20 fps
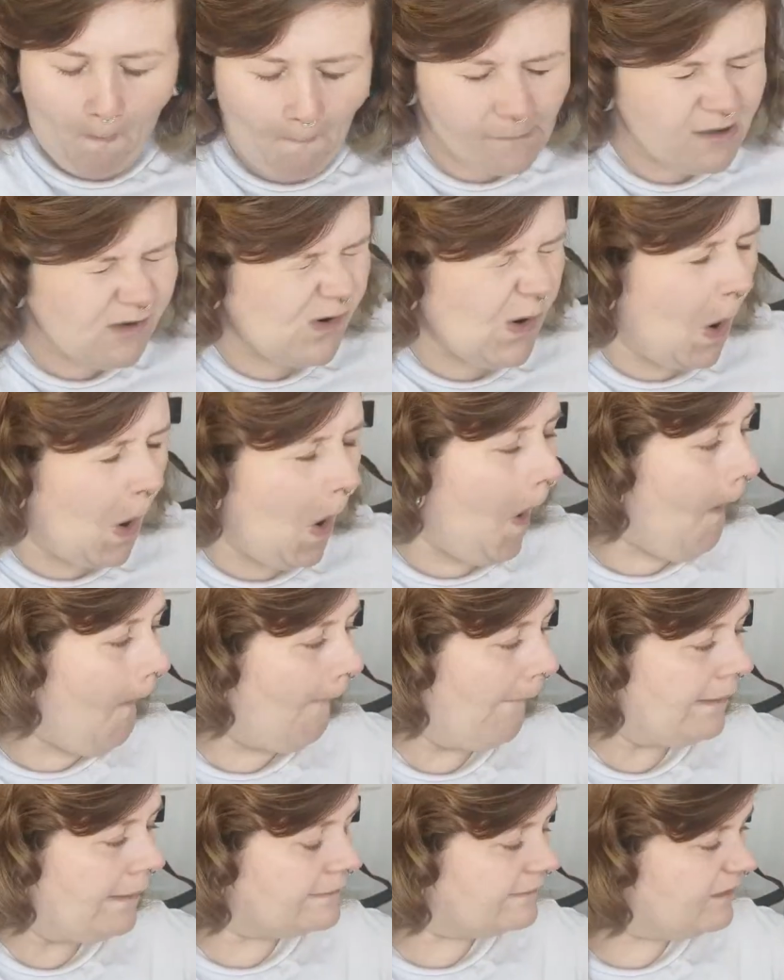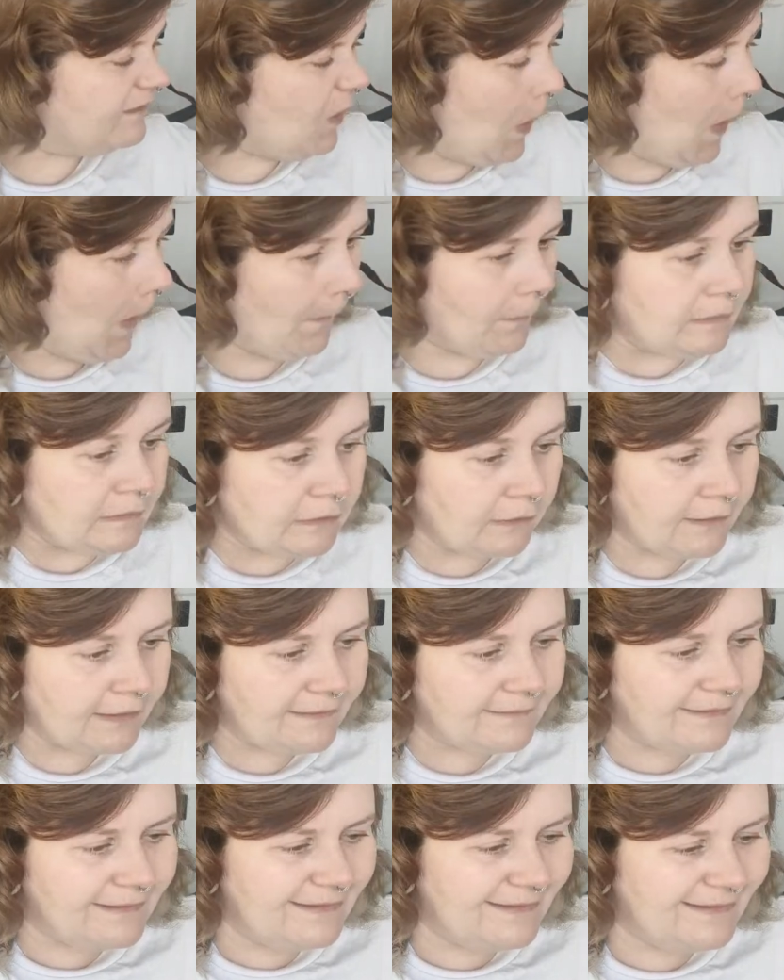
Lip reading: Oh, sorry.